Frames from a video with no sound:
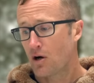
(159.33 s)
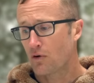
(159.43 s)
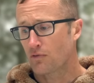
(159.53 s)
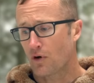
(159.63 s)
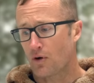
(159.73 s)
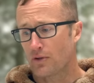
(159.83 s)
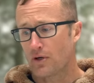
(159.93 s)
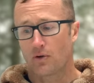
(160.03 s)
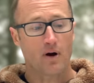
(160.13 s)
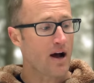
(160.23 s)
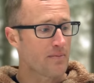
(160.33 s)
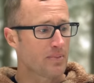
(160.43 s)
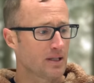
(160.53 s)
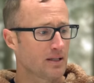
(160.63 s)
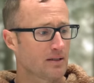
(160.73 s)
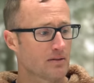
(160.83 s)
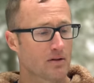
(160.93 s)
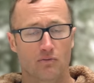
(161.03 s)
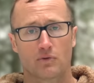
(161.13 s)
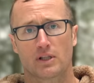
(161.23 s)
Overall though, I've been
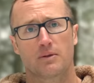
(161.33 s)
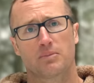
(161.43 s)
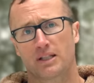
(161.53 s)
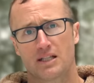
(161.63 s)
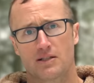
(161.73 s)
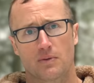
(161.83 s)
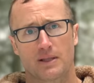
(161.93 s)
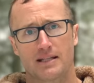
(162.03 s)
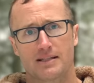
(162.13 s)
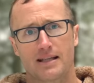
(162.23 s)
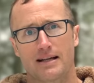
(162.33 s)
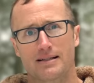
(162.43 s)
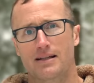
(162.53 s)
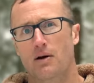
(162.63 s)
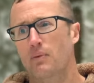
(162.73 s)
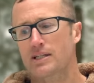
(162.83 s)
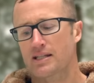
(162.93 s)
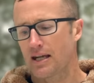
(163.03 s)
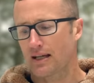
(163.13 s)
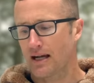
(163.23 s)
really pleased with these things. I wanna
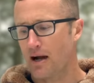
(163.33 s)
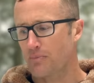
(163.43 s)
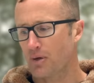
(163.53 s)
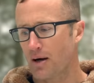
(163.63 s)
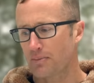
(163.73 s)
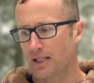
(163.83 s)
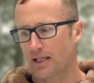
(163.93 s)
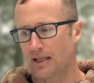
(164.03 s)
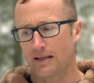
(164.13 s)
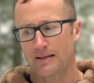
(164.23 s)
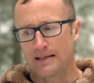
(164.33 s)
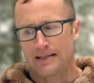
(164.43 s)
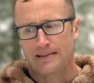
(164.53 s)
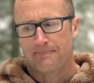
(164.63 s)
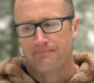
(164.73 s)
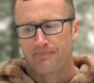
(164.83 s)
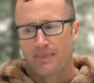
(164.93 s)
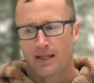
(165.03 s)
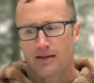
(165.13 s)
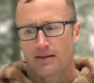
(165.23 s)
say I got probably,
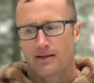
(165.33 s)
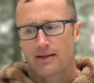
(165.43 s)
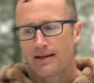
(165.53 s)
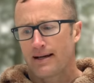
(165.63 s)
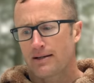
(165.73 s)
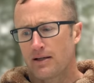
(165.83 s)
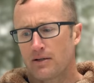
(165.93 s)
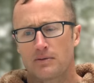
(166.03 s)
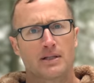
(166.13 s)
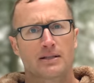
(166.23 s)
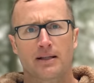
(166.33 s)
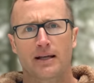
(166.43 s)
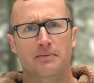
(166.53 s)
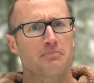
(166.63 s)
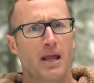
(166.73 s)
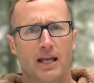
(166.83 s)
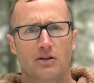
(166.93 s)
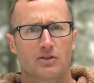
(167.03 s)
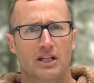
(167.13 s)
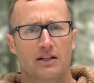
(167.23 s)
I don't know, like
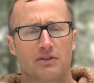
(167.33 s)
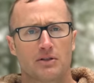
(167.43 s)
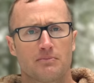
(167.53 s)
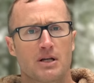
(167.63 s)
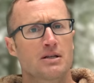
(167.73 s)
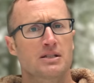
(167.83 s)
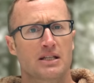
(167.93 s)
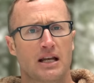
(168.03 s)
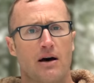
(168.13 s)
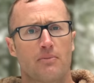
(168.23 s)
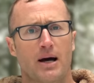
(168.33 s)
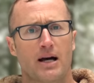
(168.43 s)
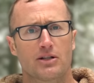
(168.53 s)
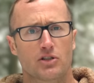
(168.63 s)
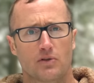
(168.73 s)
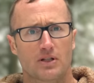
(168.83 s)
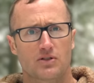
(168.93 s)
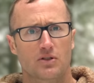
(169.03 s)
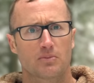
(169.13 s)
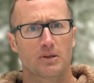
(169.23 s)
eight or 10 of them sent out by Shooting
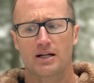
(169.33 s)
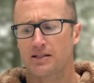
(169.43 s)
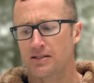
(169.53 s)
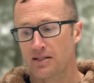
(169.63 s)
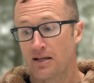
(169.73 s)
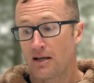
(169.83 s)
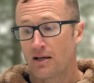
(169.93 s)
Surplus.